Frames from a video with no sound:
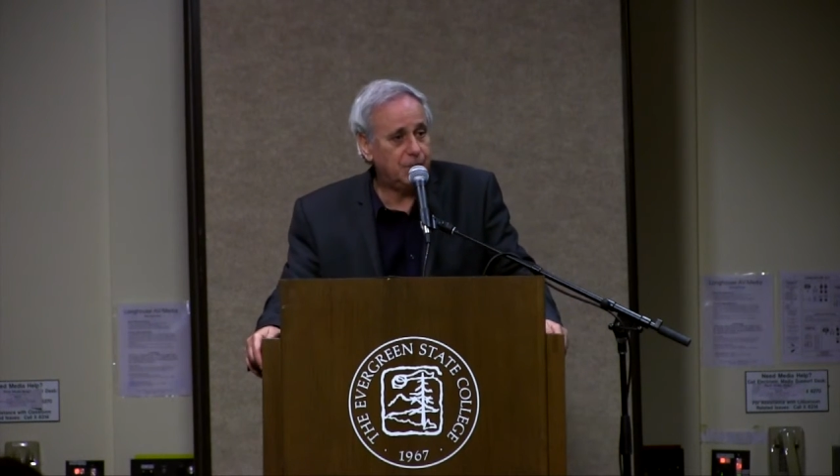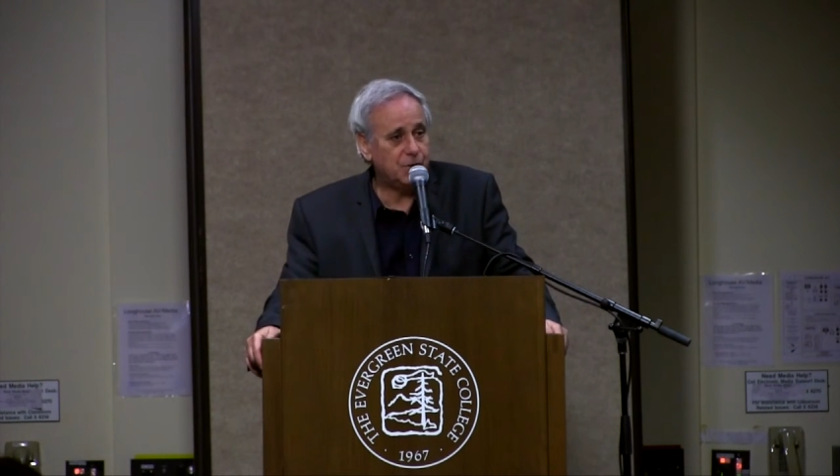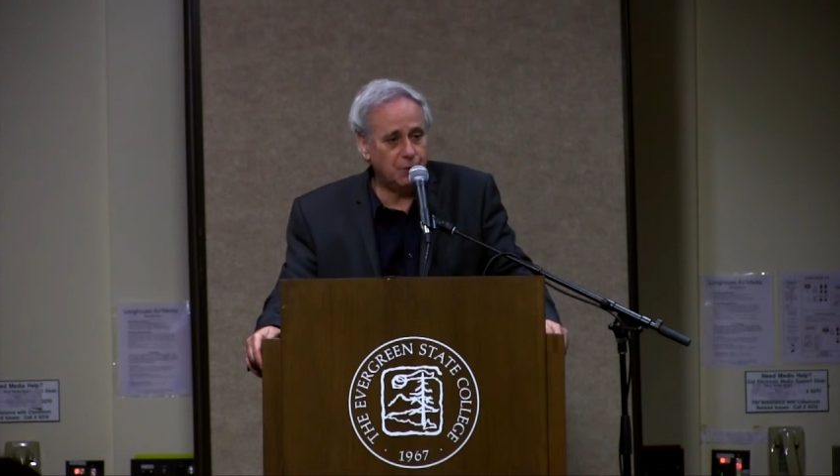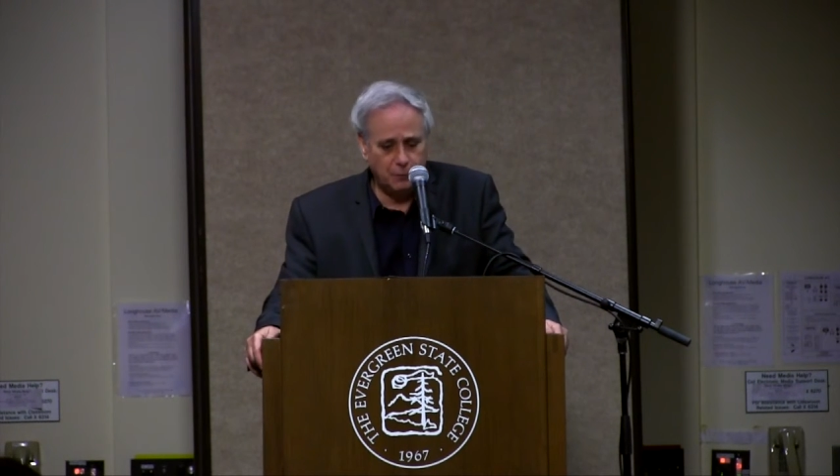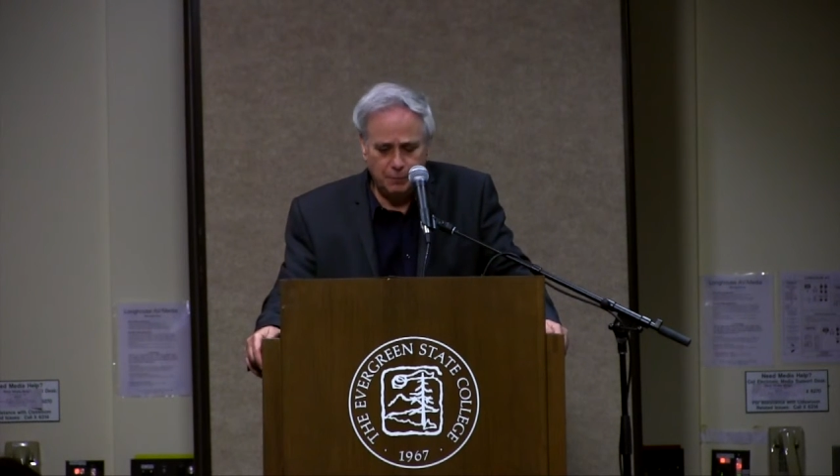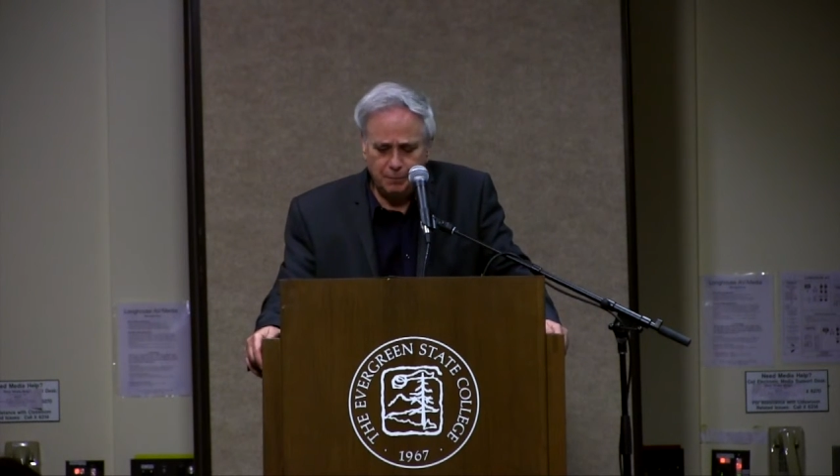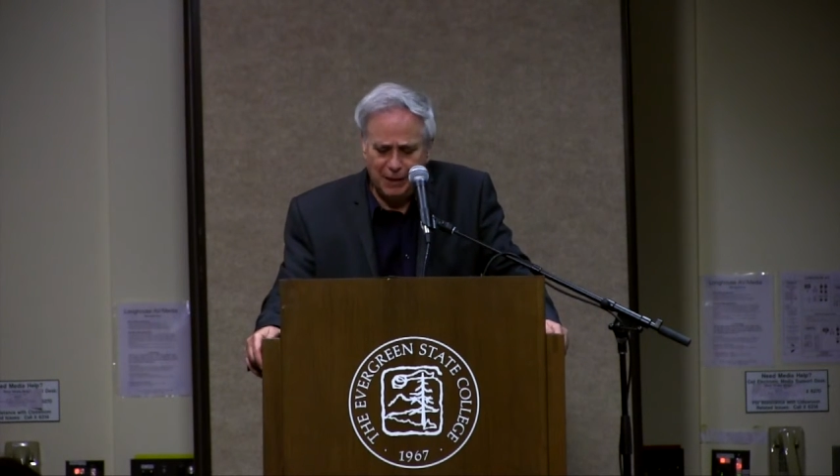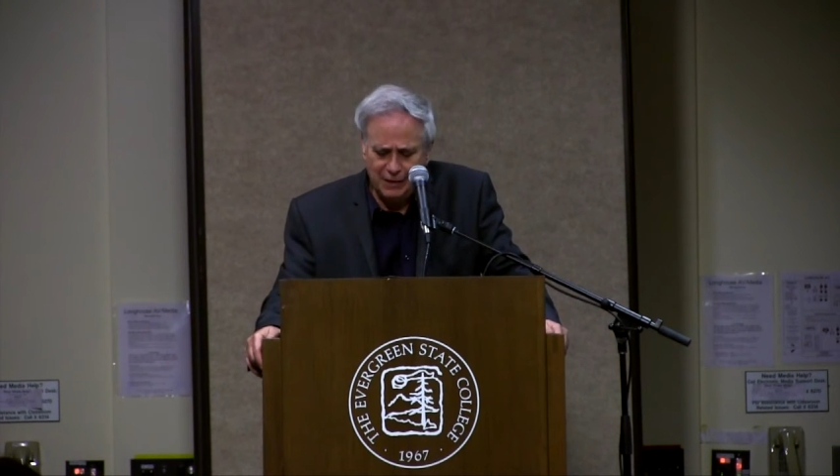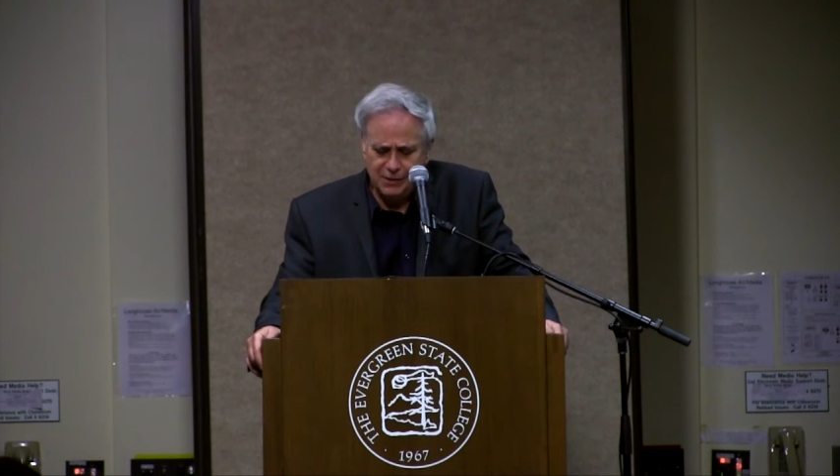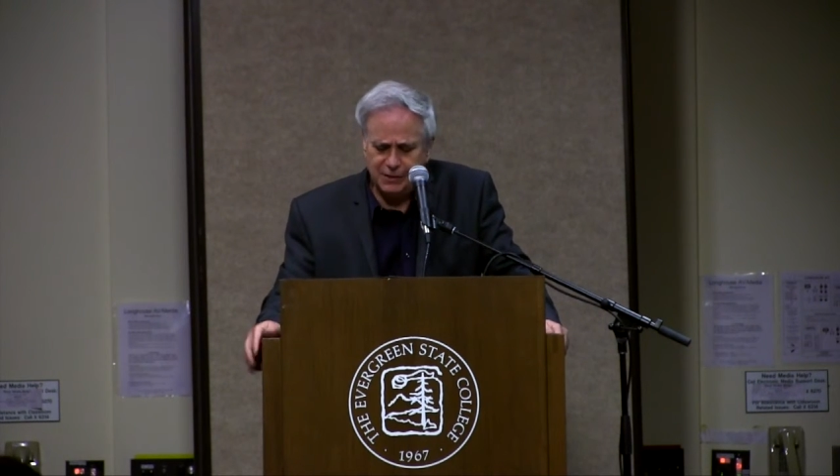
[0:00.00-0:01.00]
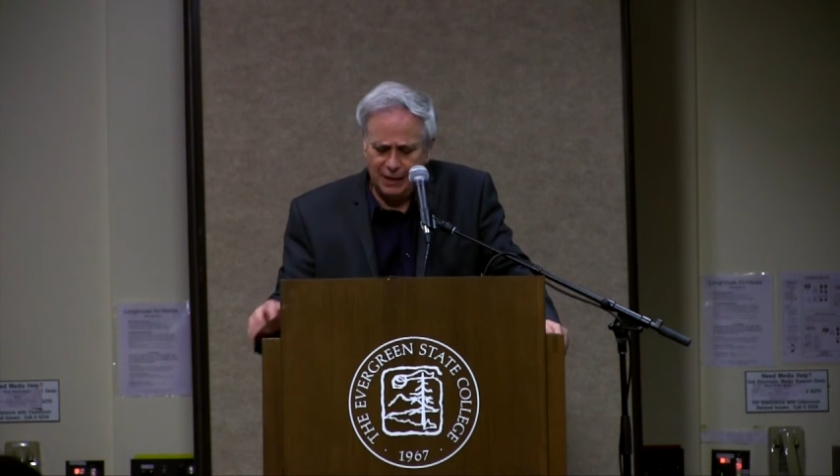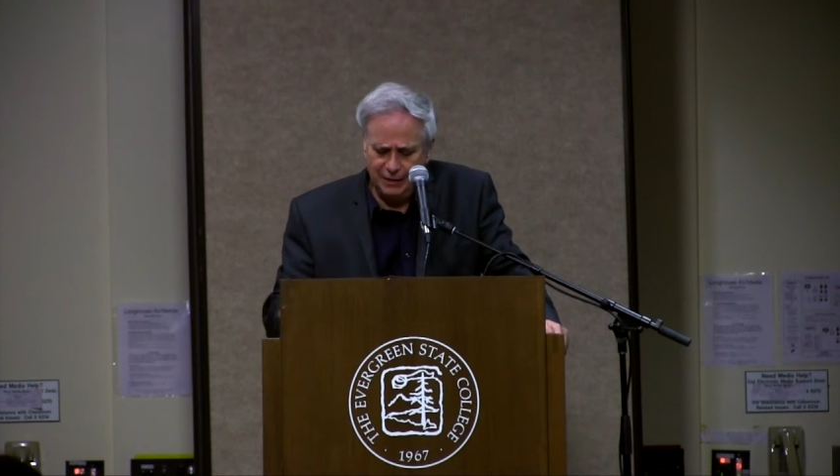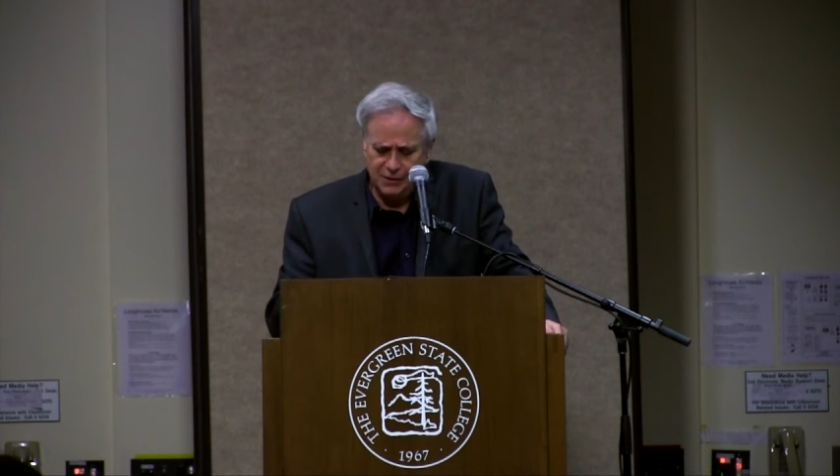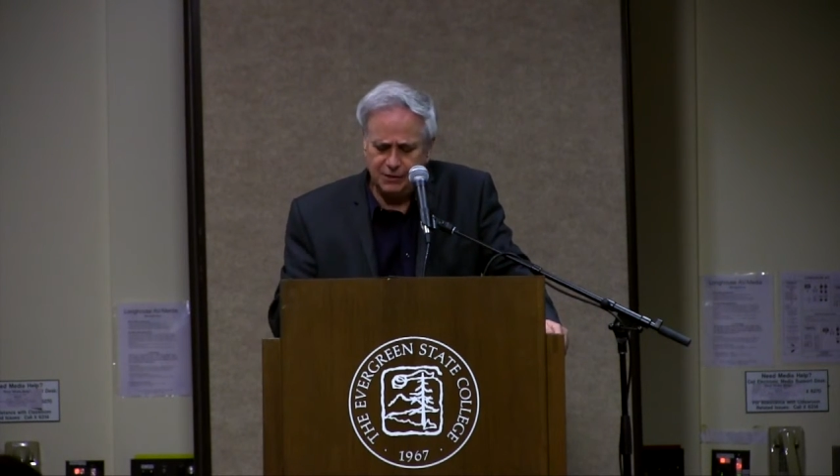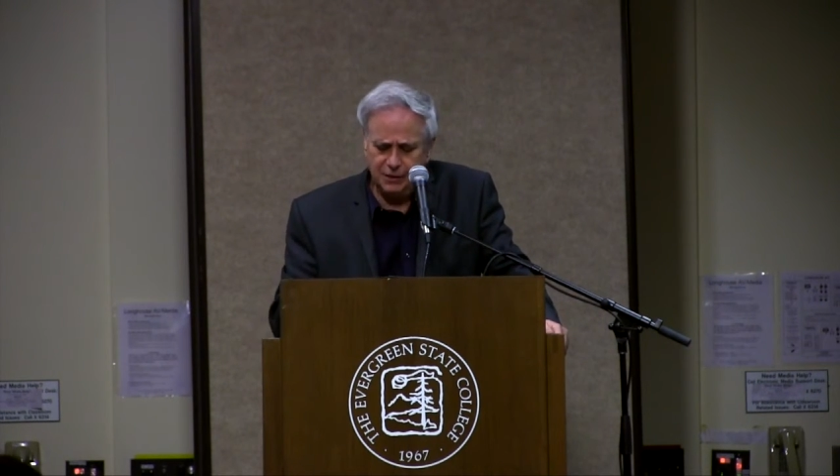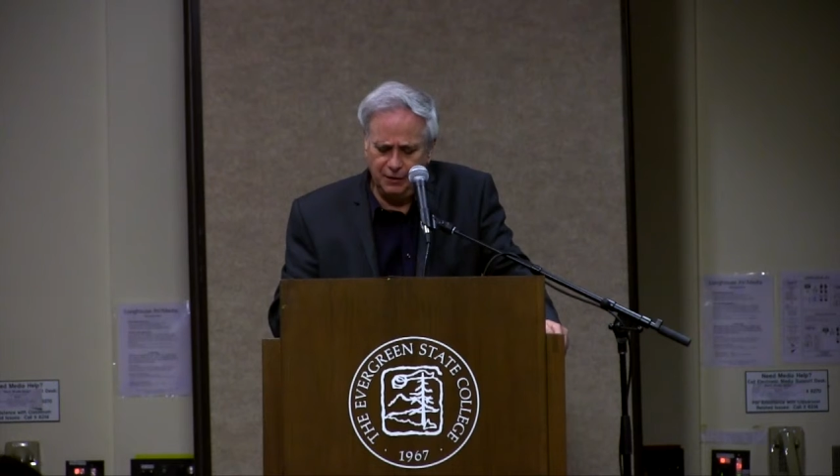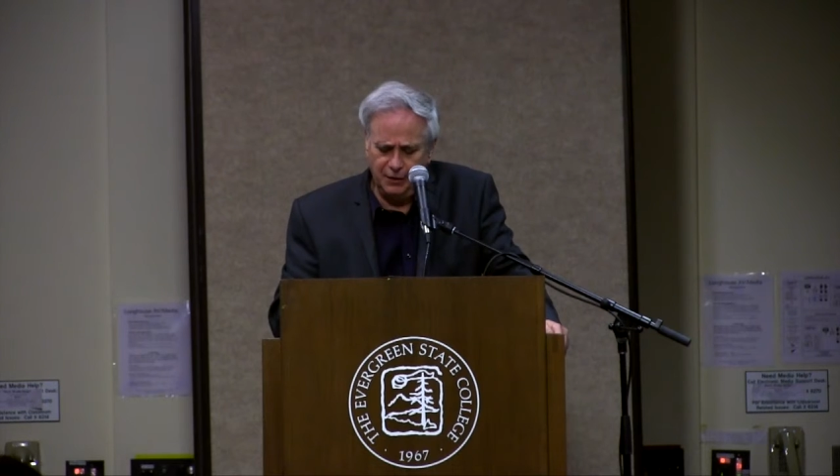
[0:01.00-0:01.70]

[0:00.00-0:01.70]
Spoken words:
So Palestine is still